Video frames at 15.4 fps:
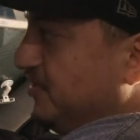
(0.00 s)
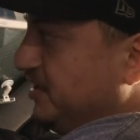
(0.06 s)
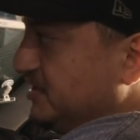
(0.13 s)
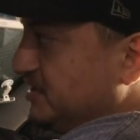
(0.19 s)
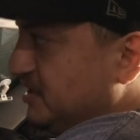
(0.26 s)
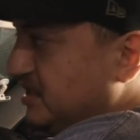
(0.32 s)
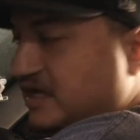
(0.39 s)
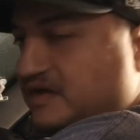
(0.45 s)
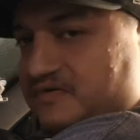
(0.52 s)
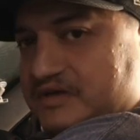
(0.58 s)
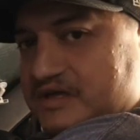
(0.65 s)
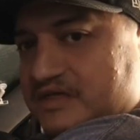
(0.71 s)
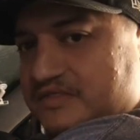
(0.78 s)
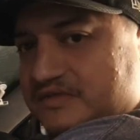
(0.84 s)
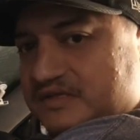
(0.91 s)
to press down
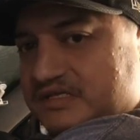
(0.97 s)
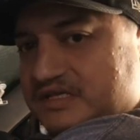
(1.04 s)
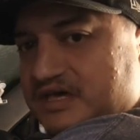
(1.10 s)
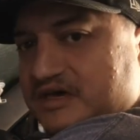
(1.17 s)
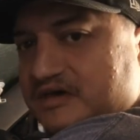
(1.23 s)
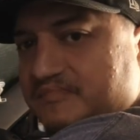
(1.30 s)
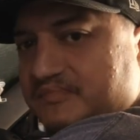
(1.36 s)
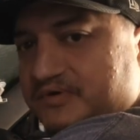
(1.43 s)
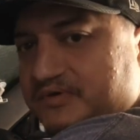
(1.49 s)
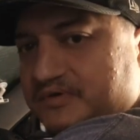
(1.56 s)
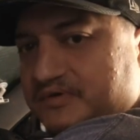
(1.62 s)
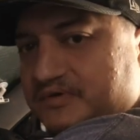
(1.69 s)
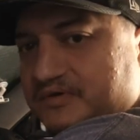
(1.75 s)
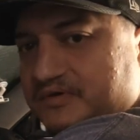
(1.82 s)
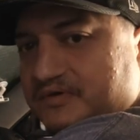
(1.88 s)
on the tab
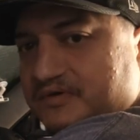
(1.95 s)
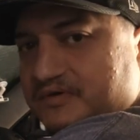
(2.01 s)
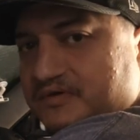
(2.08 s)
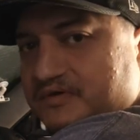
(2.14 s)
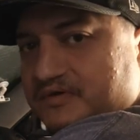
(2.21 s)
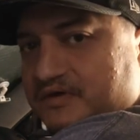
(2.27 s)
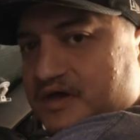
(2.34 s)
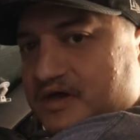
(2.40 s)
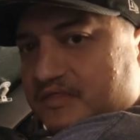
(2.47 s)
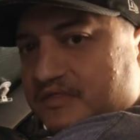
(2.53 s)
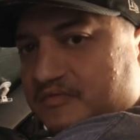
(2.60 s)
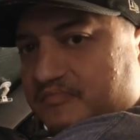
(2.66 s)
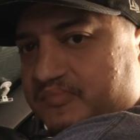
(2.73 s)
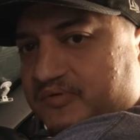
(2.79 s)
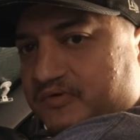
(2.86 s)
and
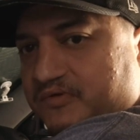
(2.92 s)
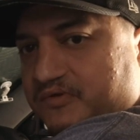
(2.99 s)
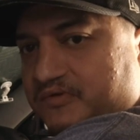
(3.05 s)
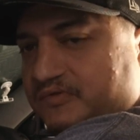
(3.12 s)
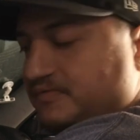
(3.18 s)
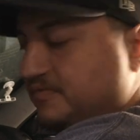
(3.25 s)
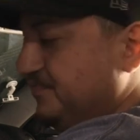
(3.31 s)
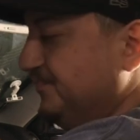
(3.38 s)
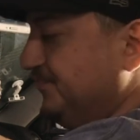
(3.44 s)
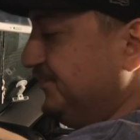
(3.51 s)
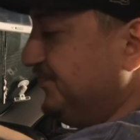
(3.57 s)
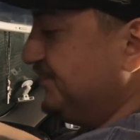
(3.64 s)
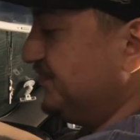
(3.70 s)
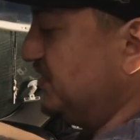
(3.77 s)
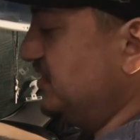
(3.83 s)
then pull,
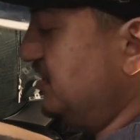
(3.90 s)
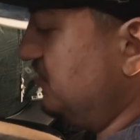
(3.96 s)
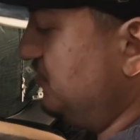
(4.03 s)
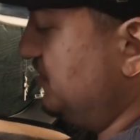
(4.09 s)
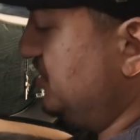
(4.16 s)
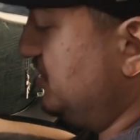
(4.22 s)
and that'll